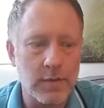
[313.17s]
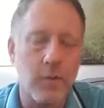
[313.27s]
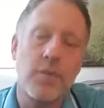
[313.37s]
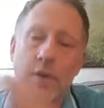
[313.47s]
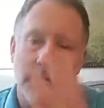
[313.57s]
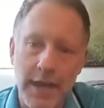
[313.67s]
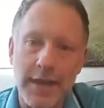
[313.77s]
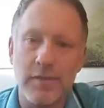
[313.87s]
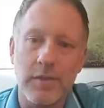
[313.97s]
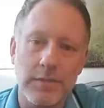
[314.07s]
So if you're an
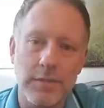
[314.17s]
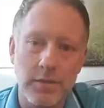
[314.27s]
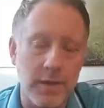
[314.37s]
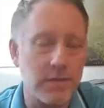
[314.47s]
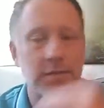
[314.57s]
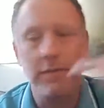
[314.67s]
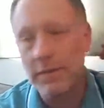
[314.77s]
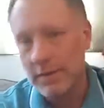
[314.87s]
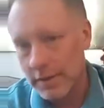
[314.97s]
executive listening to this,